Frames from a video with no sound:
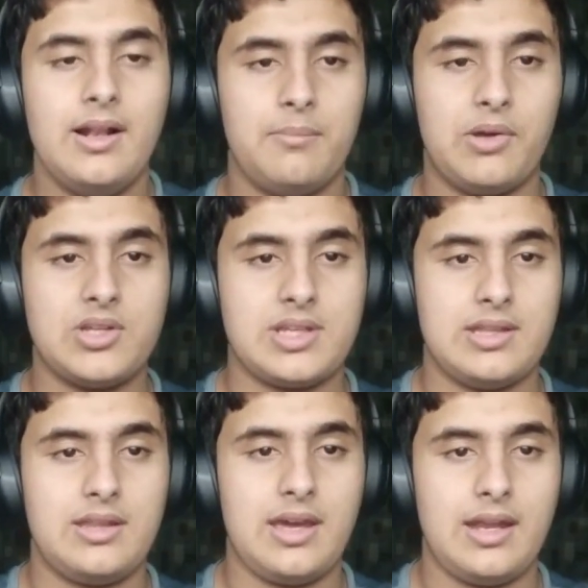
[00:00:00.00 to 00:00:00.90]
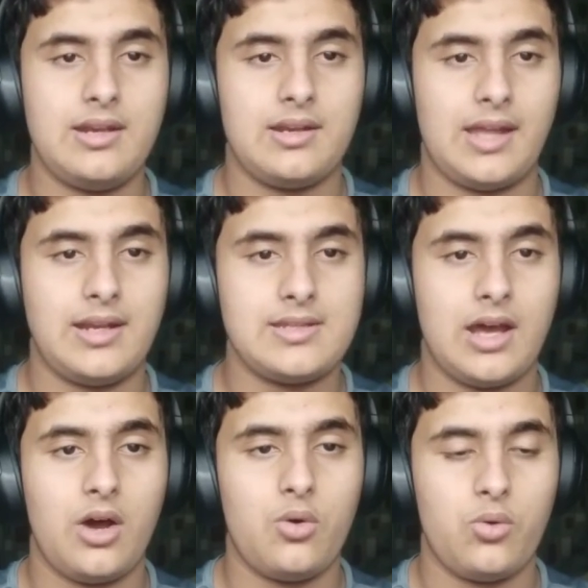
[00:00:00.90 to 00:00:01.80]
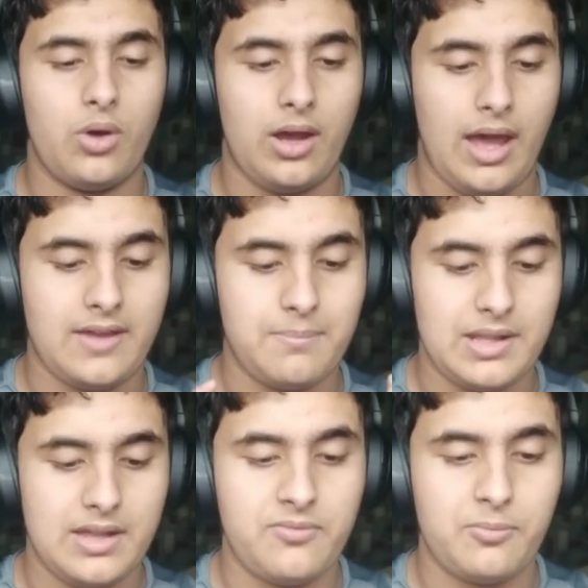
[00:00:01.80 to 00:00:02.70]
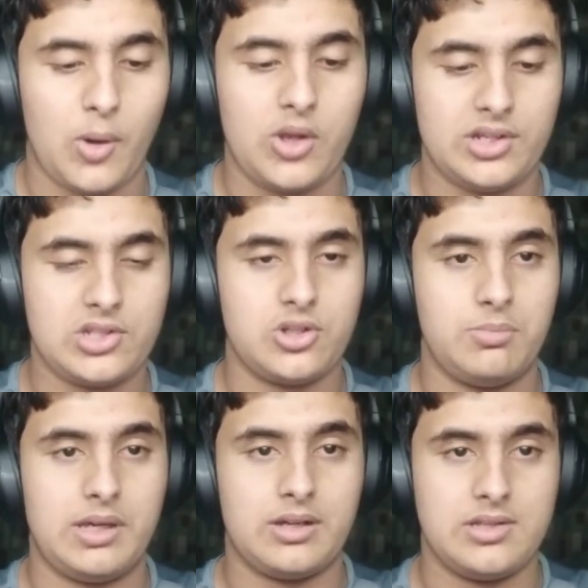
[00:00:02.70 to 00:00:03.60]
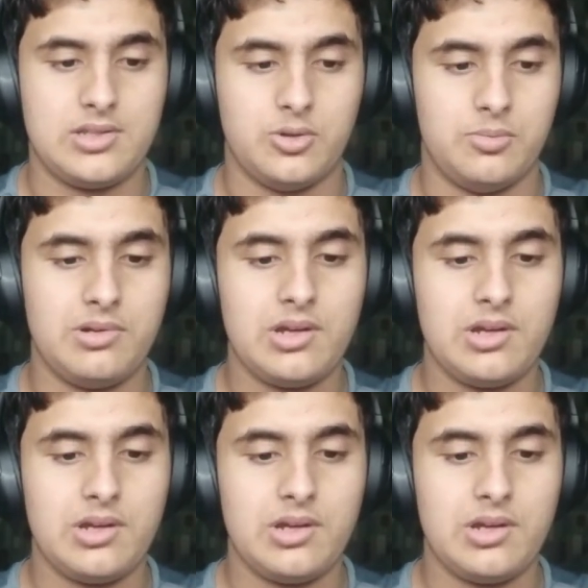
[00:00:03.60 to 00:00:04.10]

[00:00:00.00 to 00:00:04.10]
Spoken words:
because in the end, that is how I believe politics should be consumed.